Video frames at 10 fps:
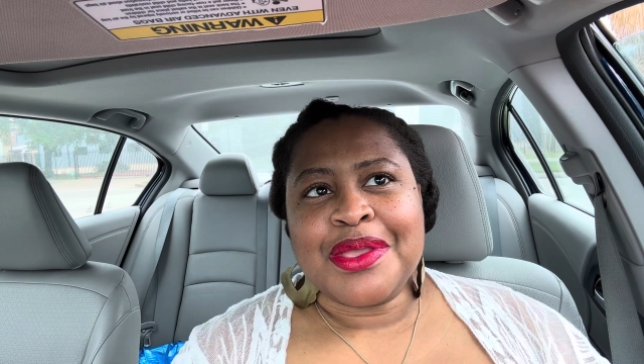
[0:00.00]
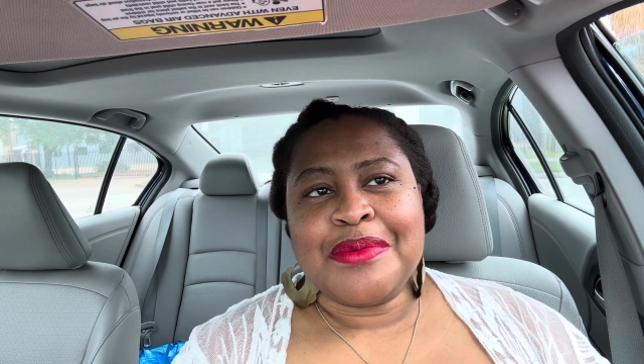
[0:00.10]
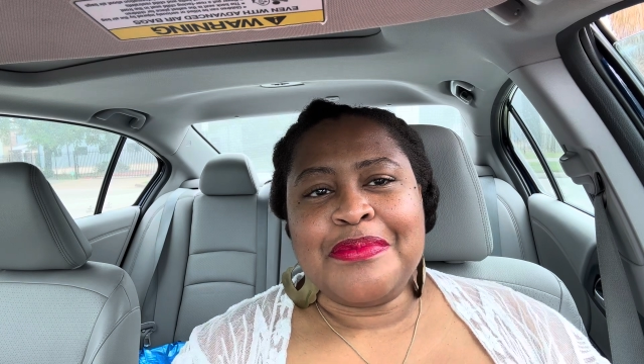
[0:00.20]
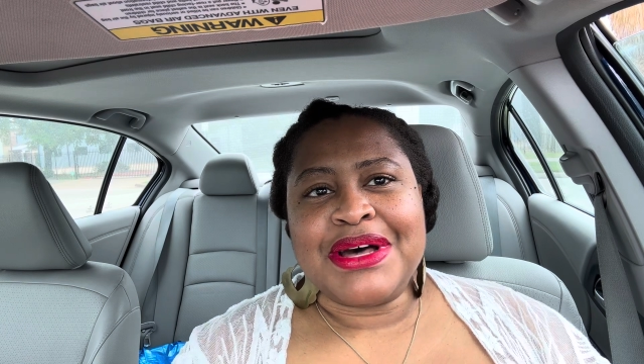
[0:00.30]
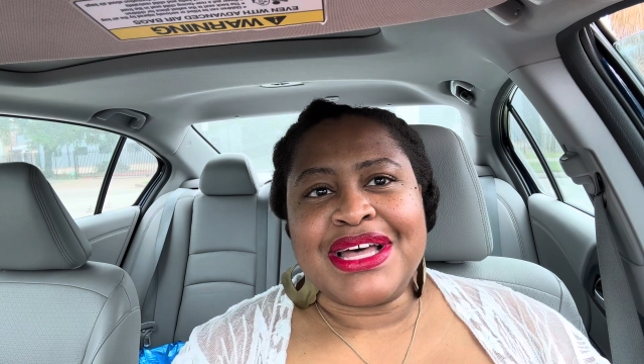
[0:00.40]

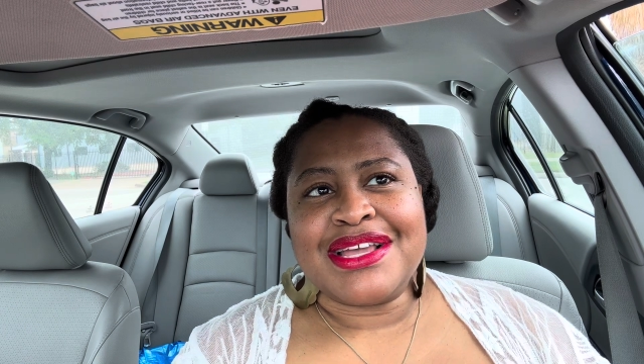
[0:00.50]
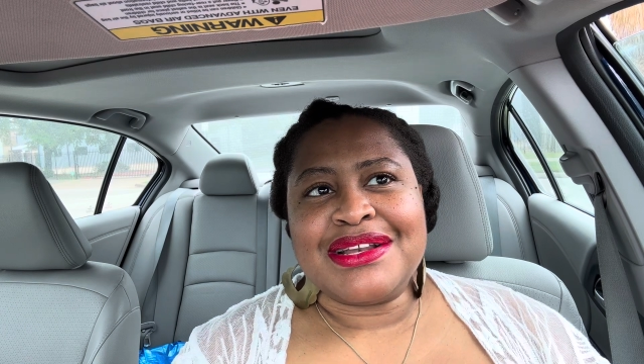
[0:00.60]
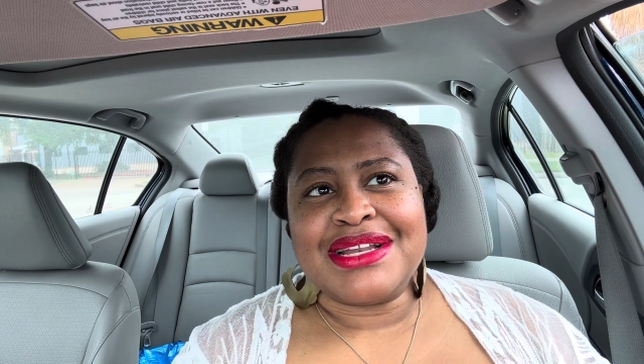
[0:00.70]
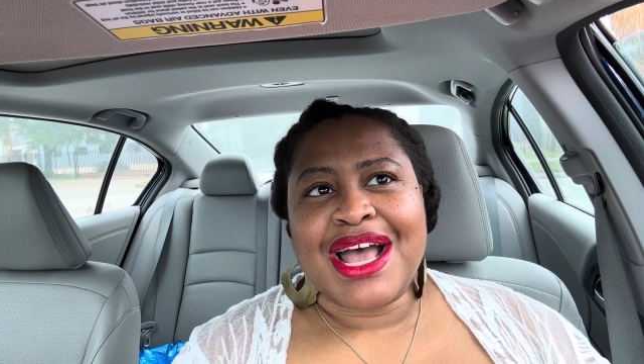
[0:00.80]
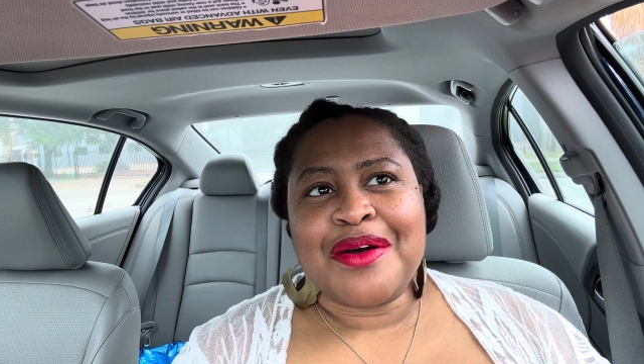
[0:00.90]
but
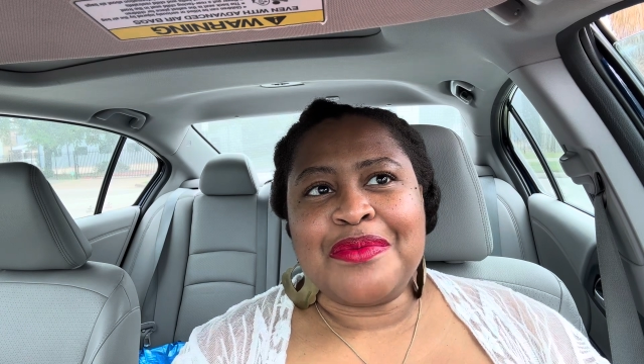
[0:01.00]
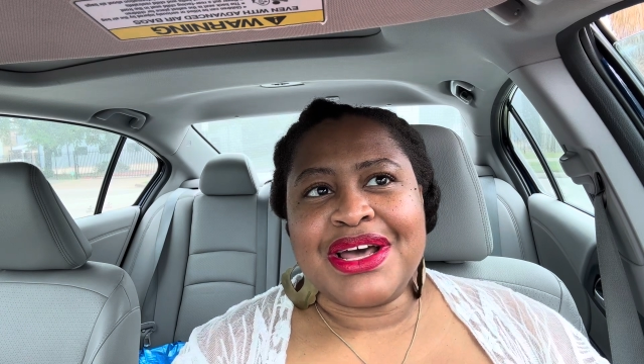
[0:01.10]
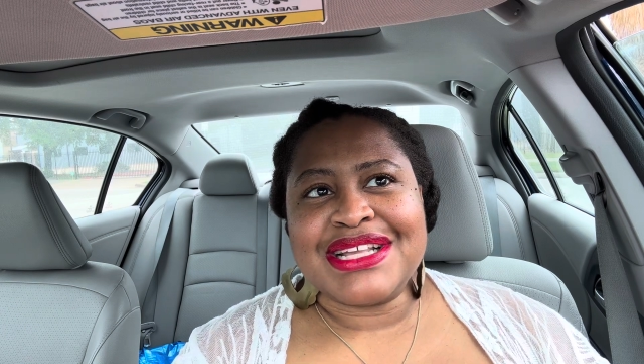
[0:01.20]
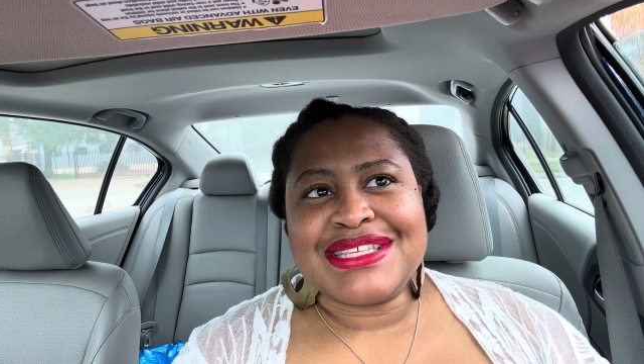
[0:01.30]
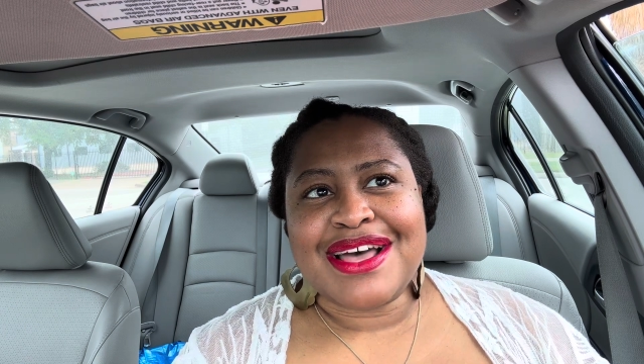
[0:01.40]
i
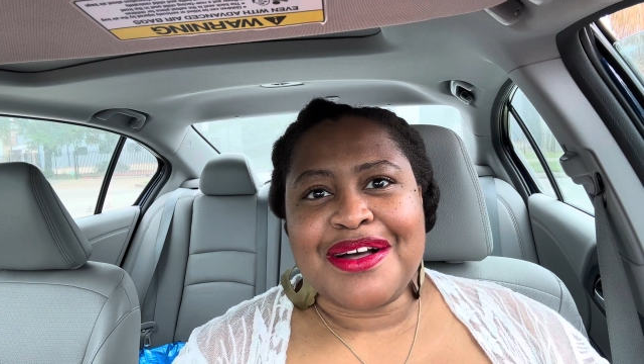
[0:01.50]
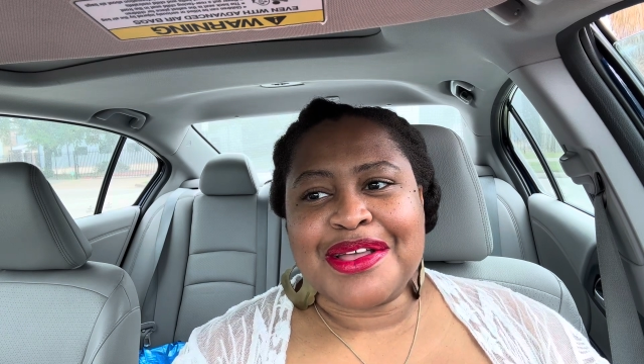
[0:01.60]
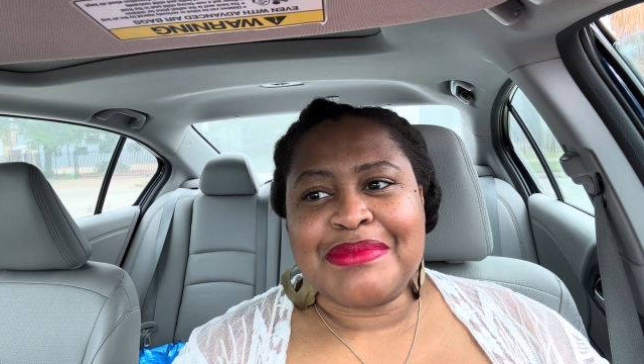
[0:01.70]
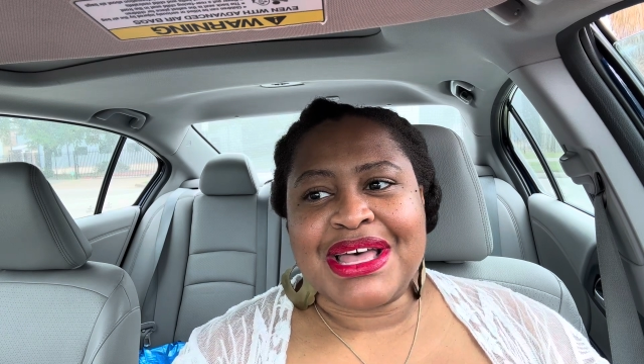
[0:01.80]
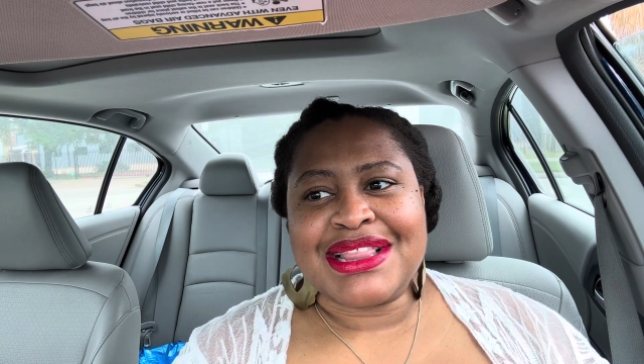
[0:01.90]
want to talk
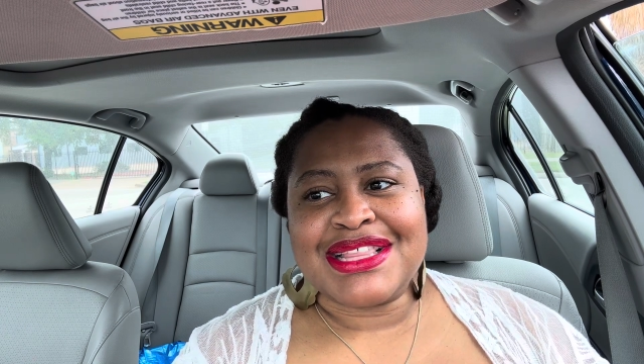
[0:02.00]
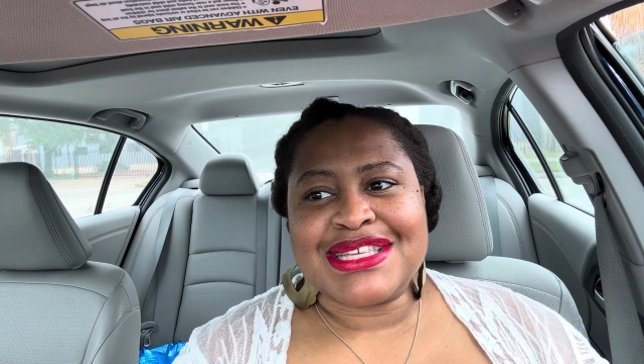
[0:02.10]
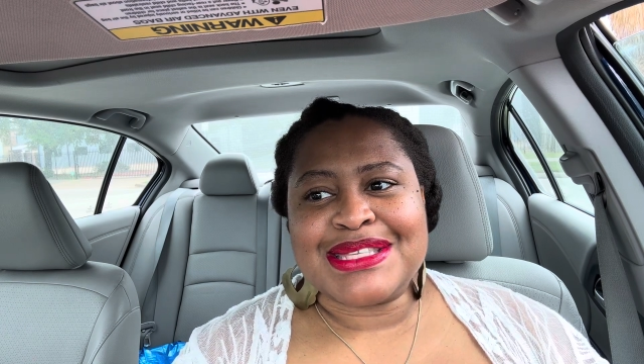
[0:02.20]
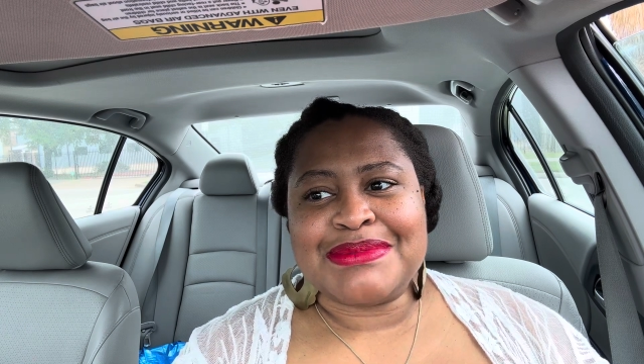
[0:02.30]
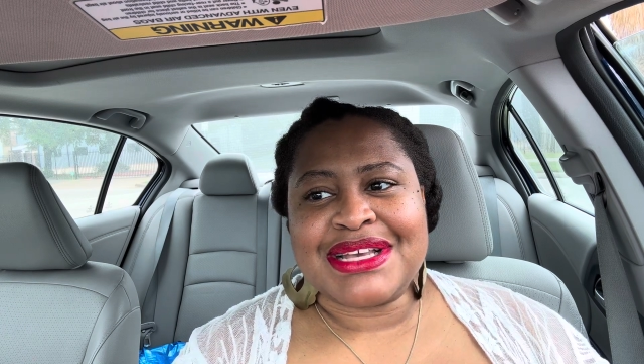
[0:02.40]
about
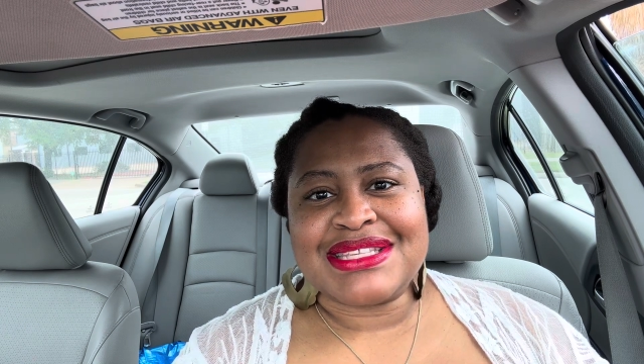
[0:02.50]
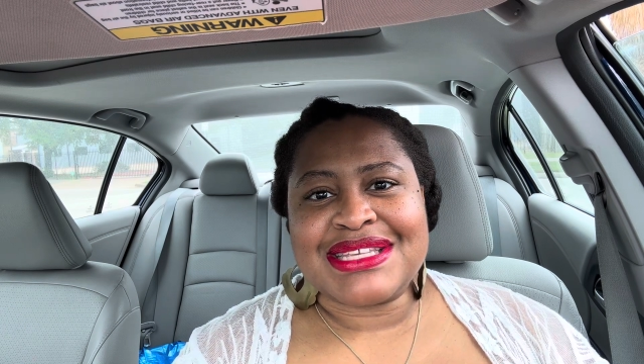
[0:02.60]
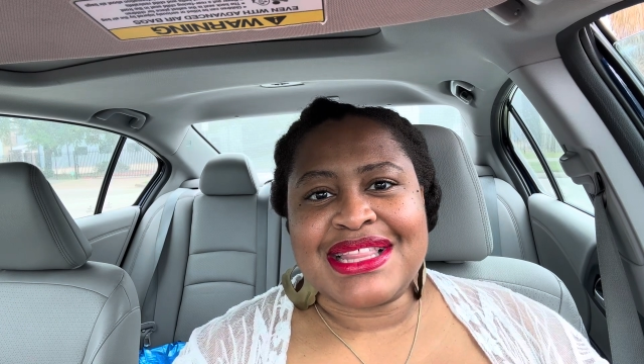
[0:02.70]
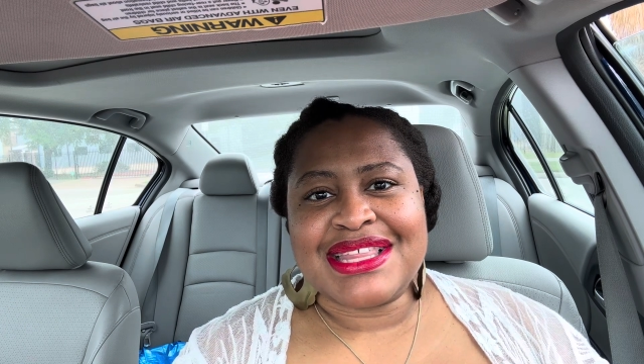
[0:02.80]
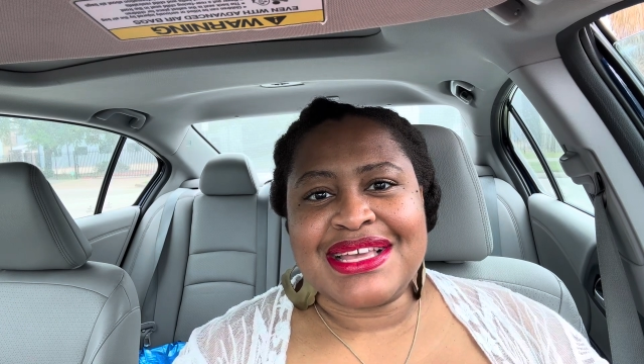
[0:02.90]
this because
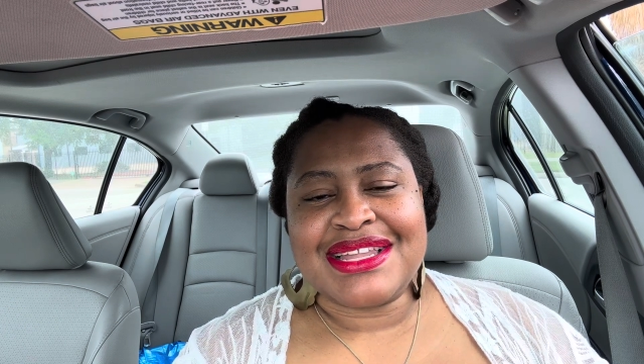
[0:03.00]
i think